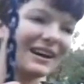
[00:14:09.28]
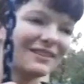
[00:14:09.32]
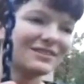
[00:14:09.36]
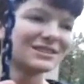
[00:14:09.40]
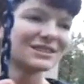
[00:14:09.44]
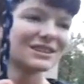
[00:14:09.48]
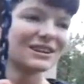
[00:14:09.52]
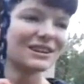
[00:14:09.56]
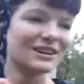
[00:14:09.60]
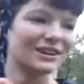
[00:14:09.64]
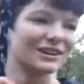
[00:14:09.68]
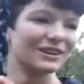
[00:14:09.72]
I have
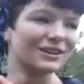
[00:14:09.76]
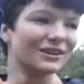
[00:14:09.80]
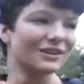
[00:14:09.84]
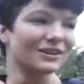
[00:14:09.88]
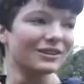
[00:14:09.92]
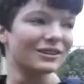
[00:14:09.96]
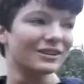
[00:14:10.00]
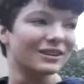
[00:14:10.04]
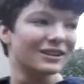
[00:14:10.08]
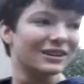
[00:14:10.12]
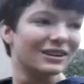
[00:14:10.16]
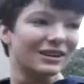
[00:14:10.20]
to go.
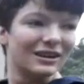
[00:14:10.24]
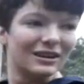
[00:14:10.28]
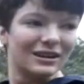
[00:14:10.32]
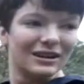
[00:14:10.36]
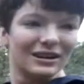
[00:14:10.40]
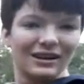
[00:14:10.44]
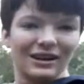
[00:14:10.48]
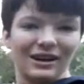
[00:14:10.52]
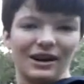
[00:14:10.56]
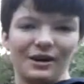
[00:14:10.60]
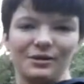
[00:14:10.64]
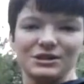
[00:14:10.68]

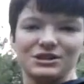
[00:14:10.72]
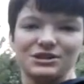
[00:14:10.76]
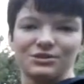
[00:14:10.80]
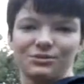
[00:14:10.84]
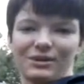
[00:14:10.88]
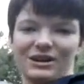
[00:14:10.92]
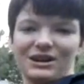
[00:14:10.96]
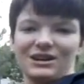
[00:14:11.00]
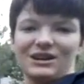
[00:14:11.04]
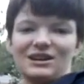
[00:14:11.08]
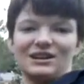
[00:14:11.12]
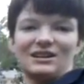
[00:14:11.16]
Oh, it's
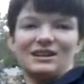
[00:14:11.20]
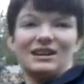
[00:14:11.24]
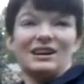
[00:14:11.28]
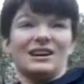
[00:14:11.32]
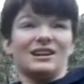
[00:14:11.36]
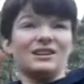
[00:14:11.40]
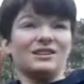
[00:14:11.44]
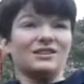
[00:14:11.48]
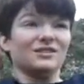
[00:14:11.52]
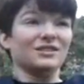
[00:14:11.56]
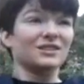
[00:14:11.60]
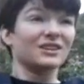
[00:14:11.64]
raining
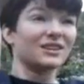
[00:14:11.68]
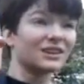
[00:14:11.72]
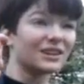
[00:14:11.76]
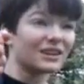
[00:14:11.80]
now.